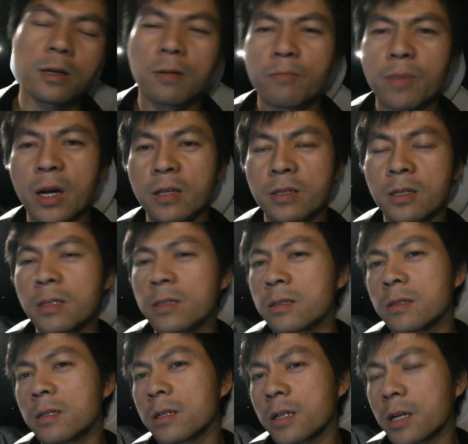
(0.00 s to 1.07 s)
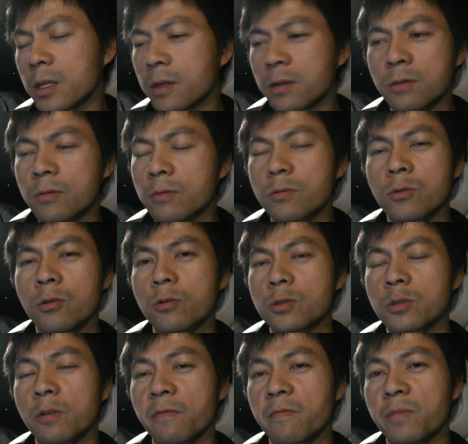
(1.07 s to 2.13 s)
and come back, then it kind of
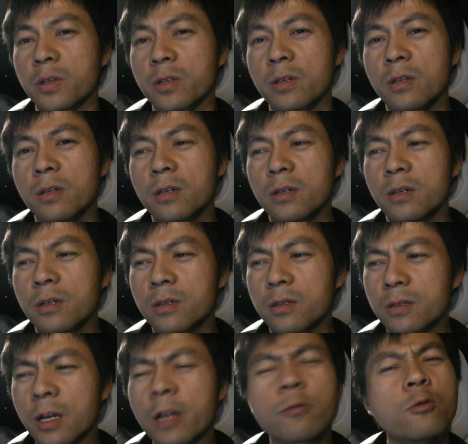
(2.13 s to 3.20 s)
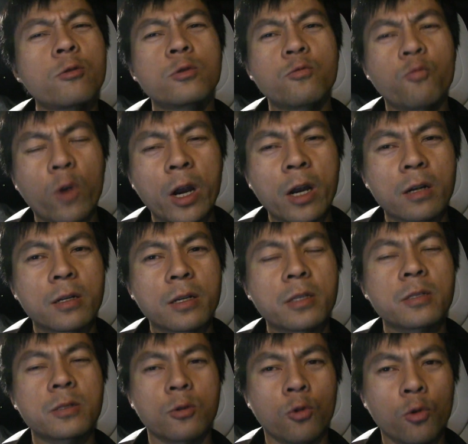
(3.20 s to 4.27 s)
turns off. But that looks weird, that
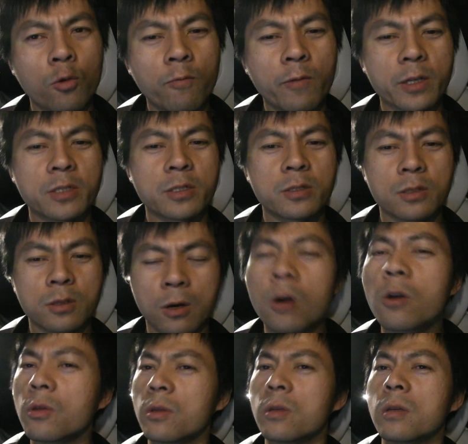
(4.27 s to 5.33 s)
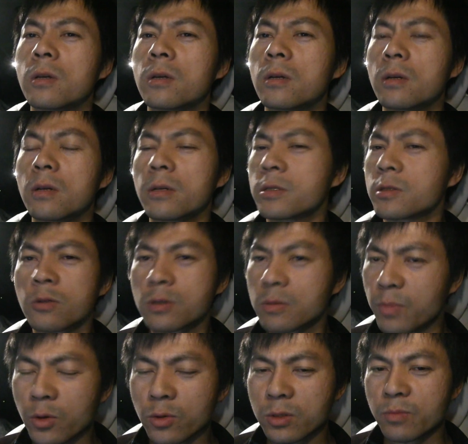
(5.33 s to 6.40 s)
it's always on. It's not
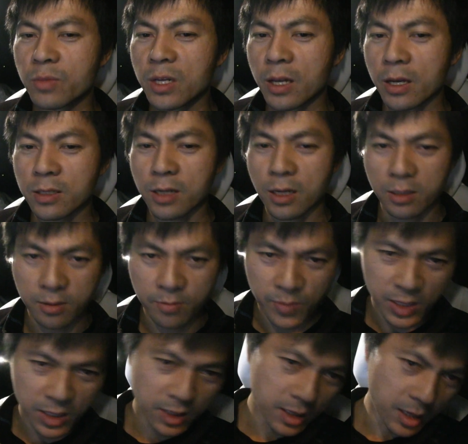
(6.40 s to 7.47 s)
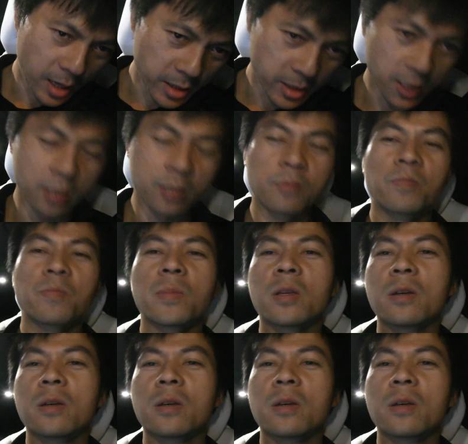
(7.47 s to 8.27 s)
supposed to be like that. And then